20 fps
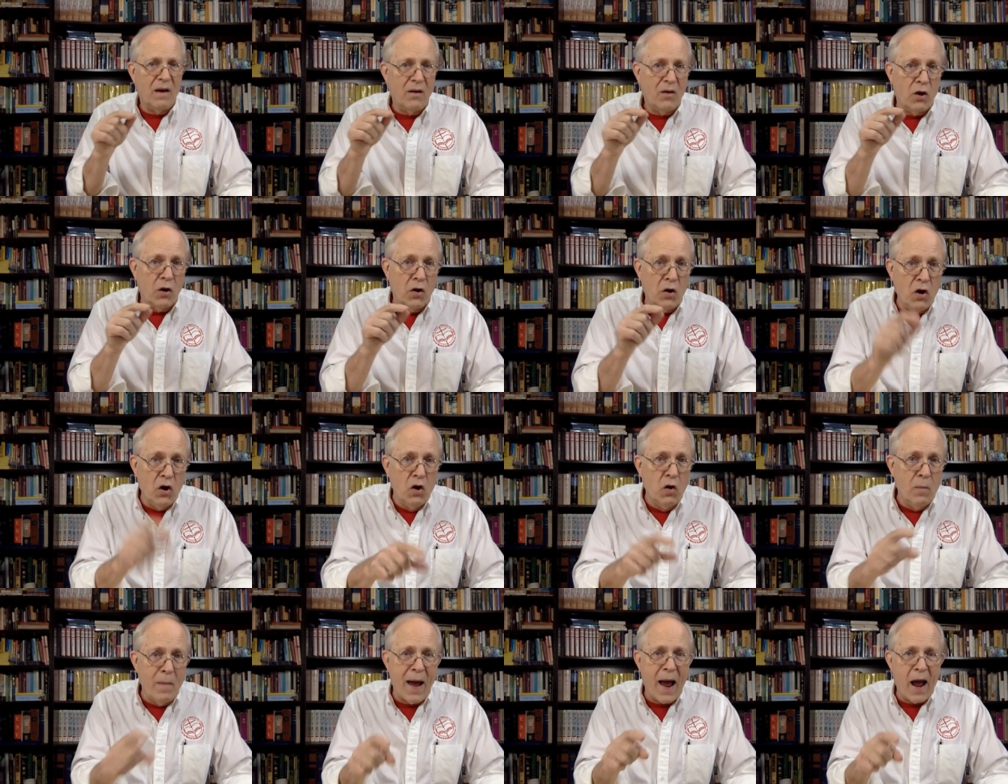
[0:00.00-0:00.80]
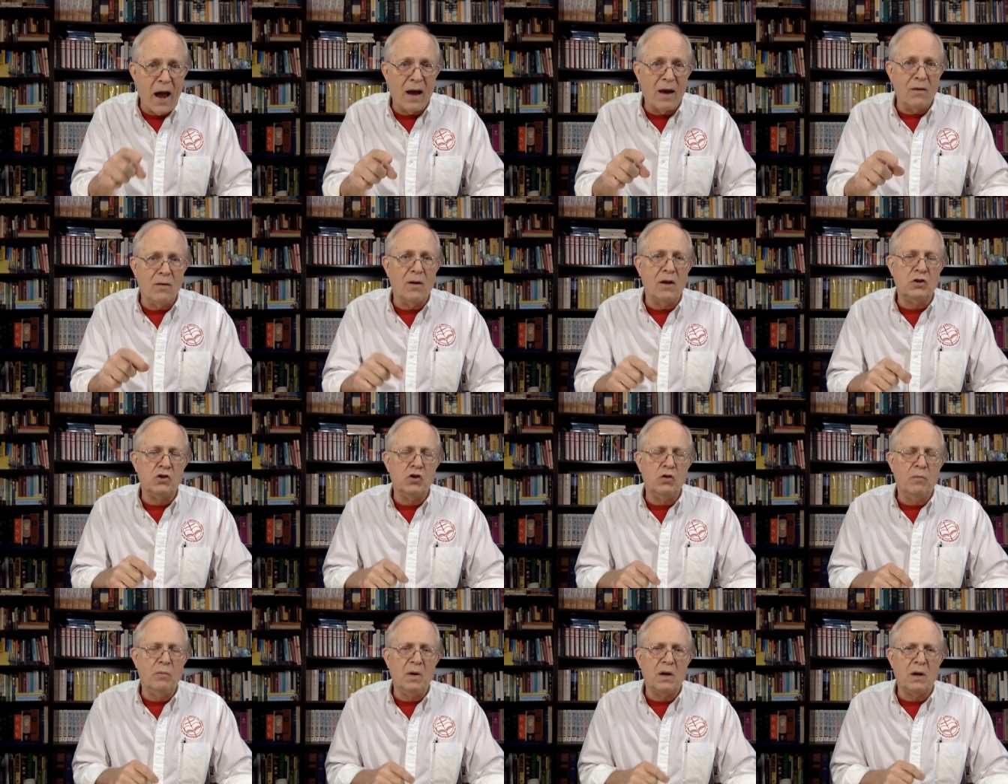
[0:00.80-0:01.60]
the new man that
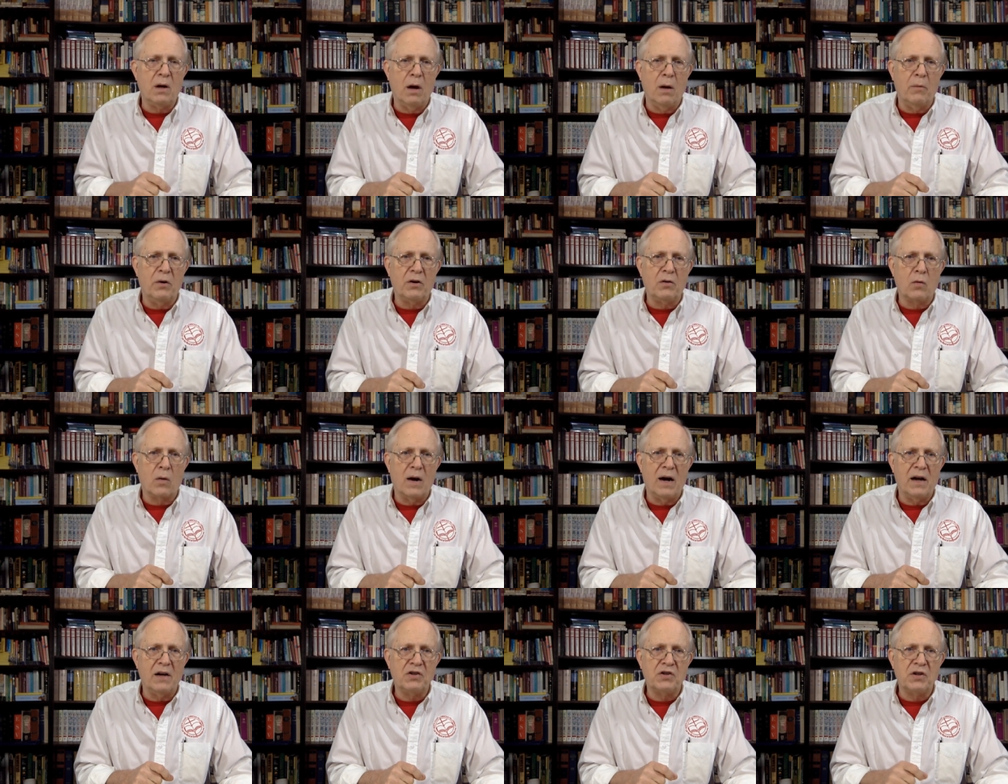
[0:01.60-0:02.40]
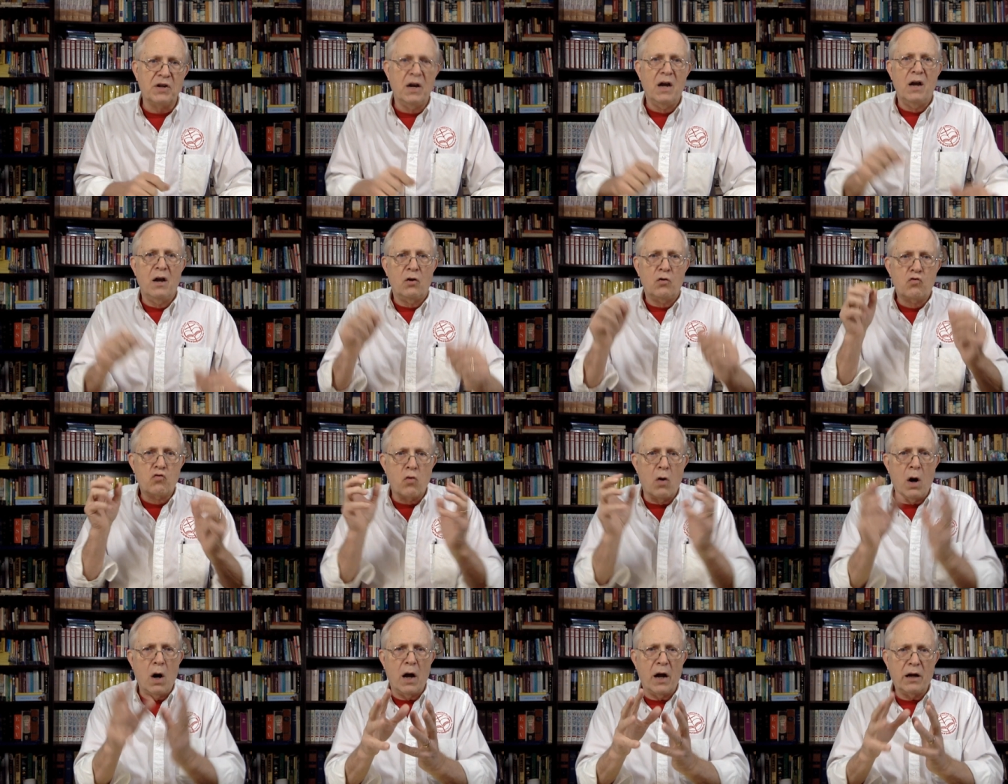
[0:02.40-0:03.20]
you become in Christ,
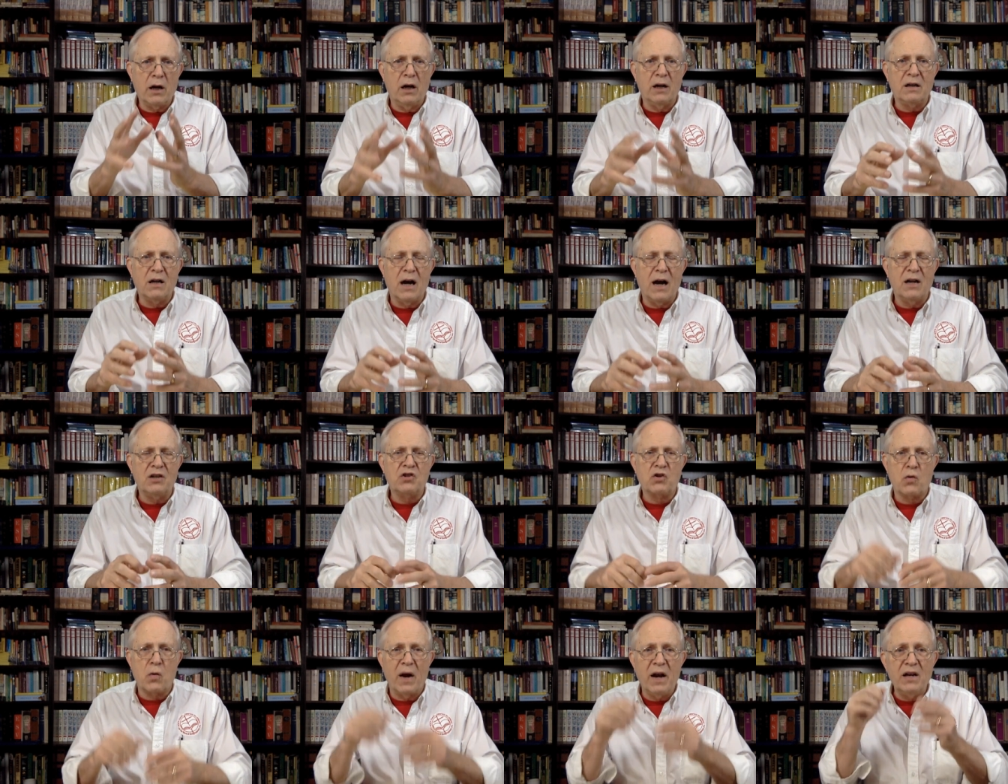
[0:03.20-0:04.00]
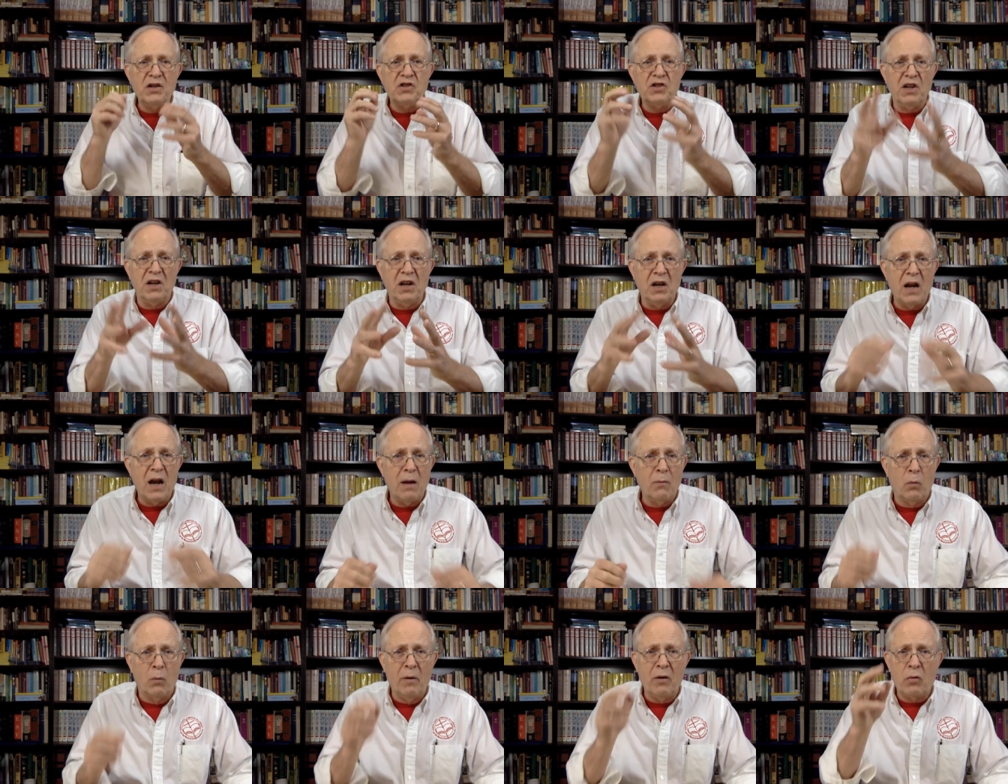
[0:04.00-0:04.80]
drawing on God's grace and
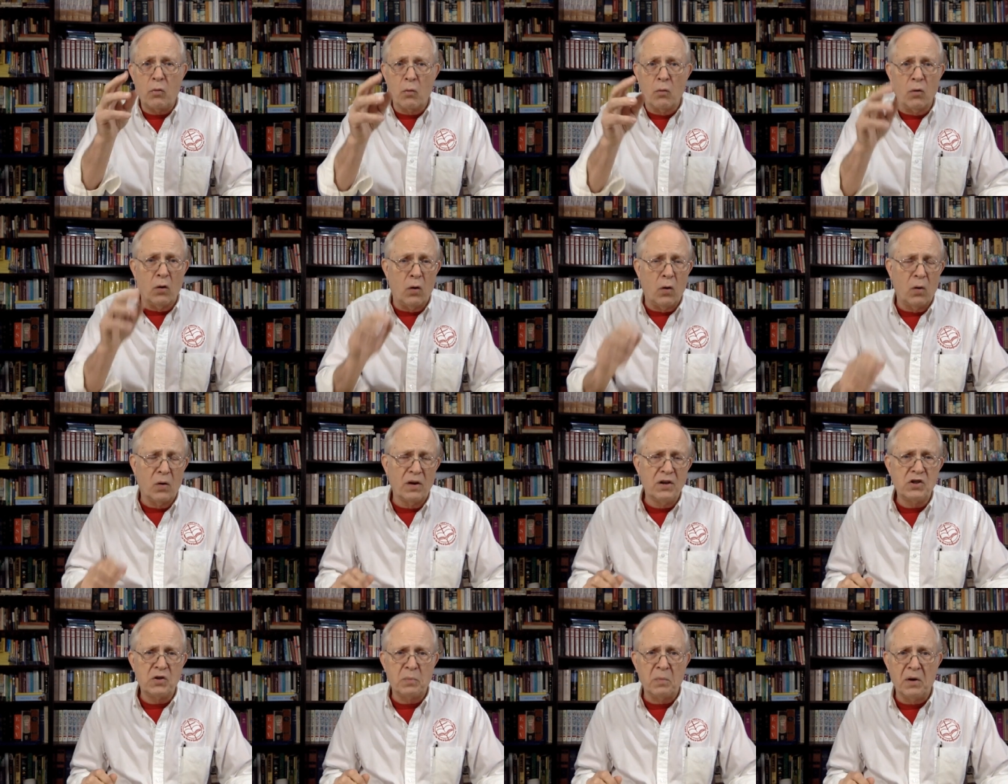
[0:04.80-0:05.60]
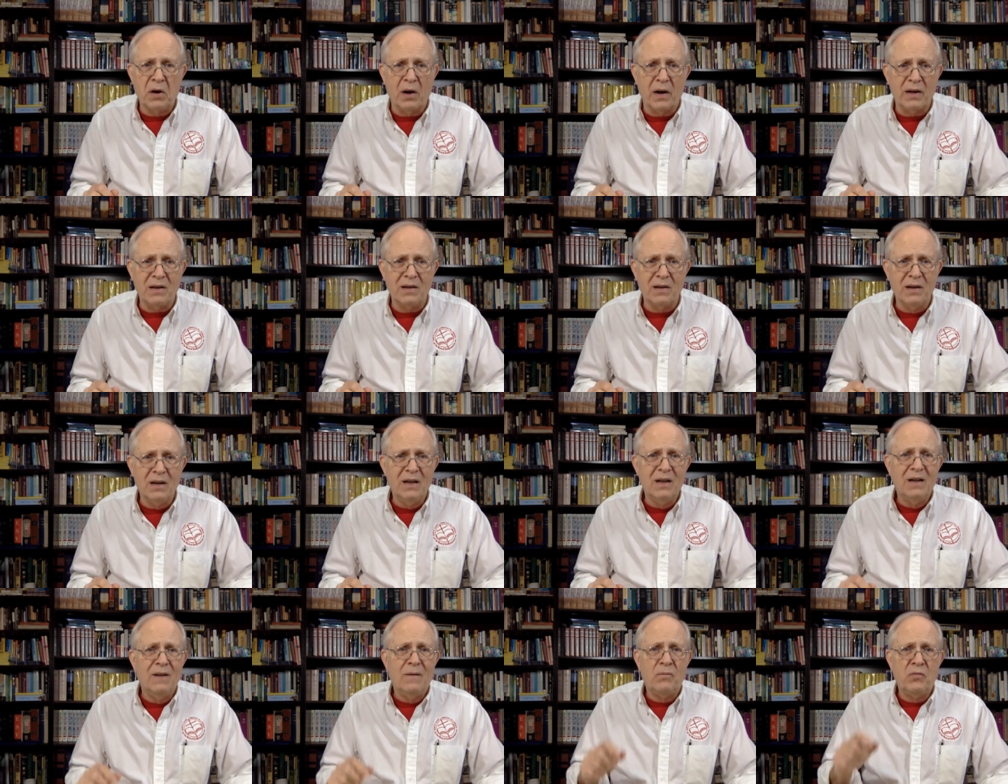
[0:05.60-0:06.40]
enablement through the Holy Spirit.
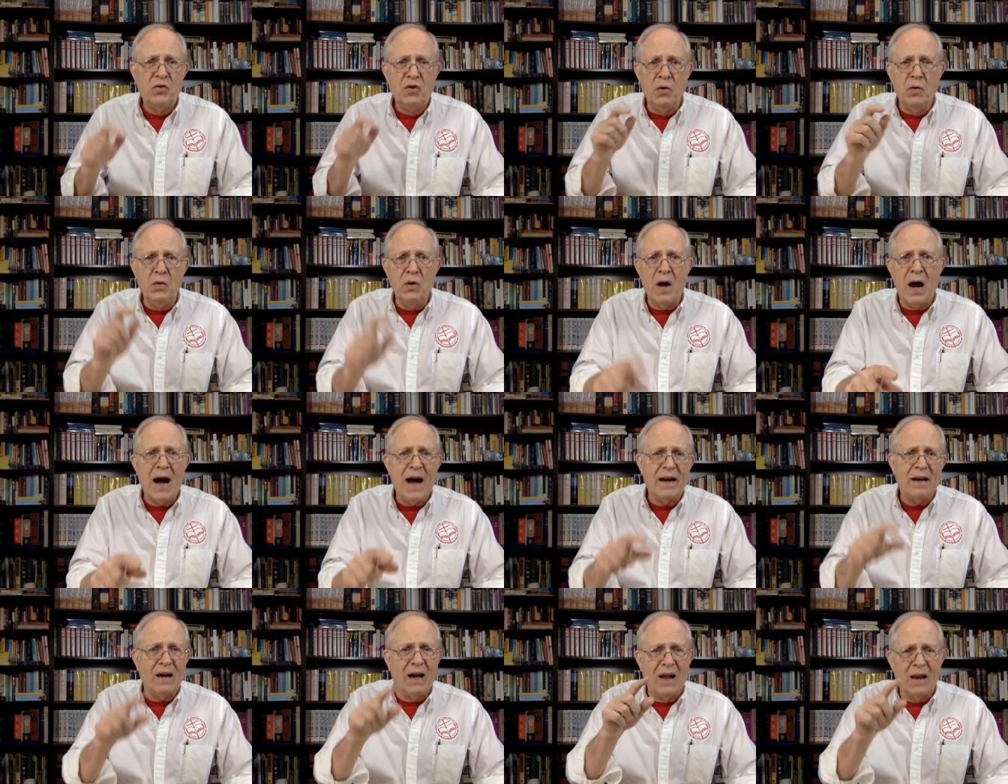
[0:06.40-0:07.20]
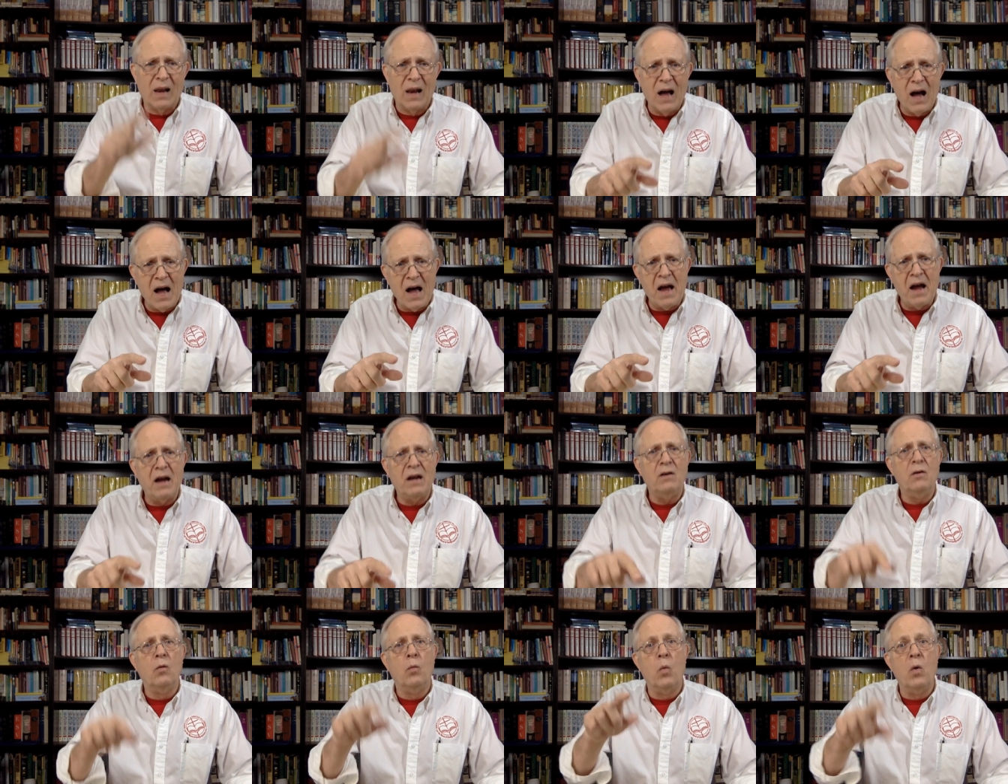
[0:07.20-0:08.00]
Do not
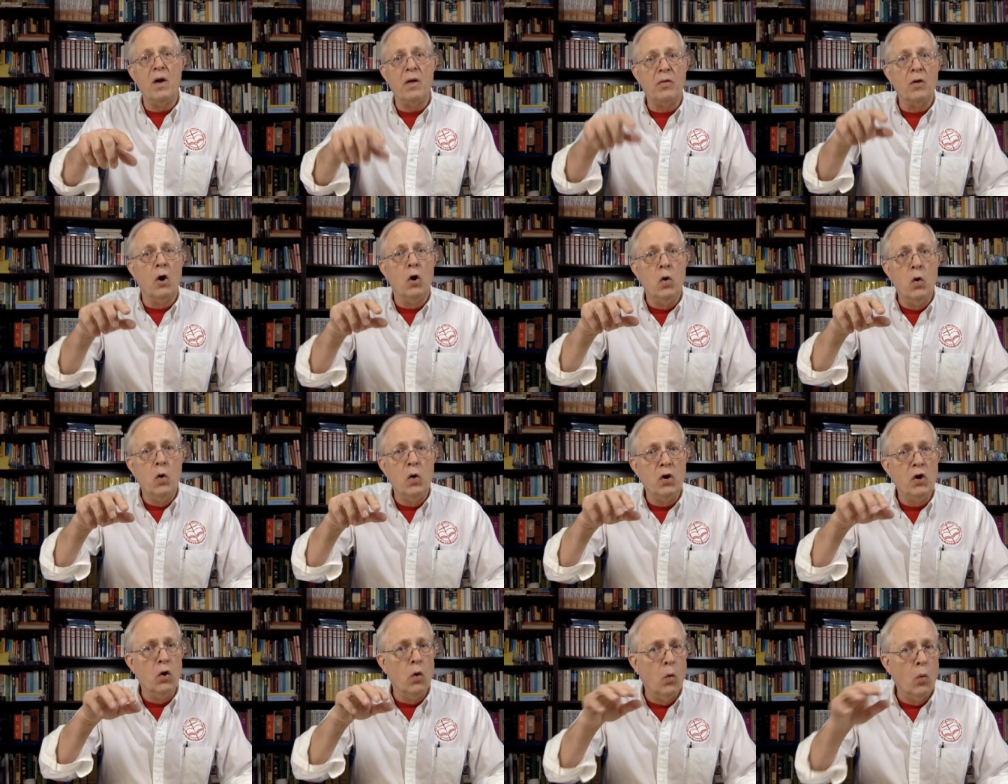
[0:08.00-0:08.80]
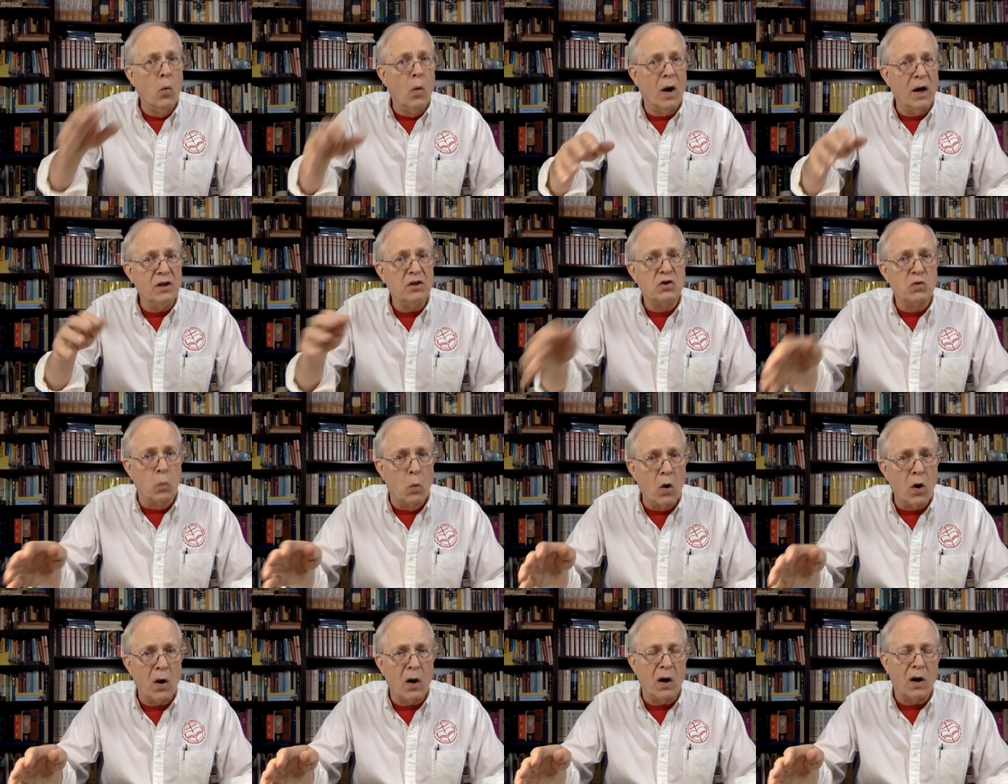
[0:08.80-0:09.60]
align with who you once
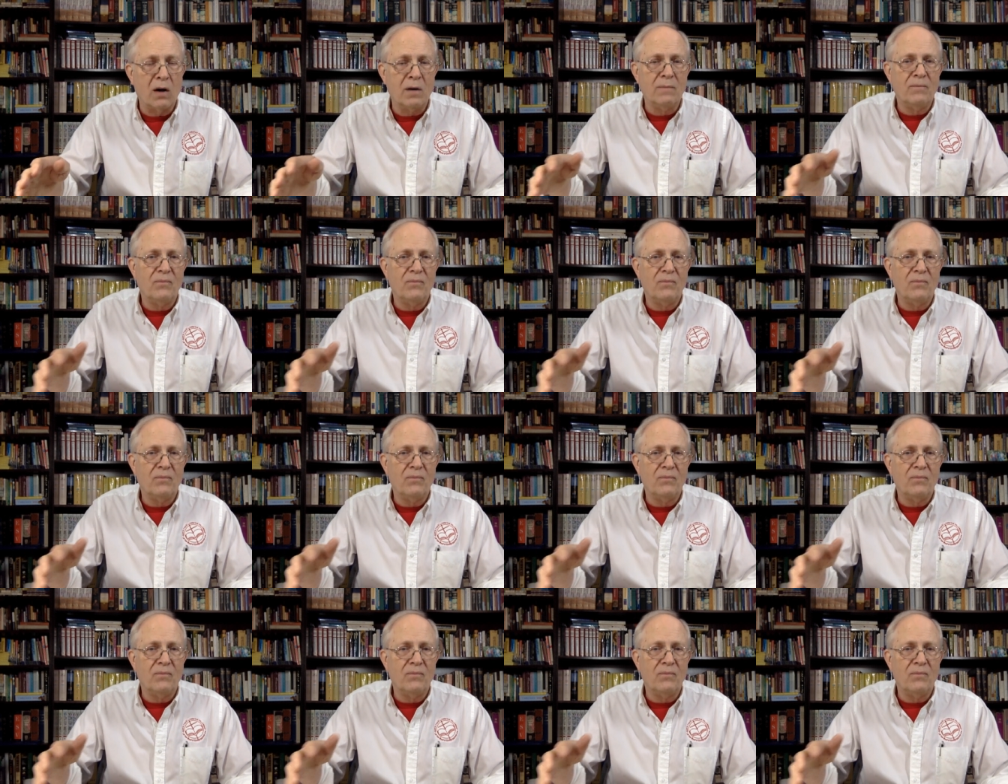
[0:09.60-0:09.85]
were.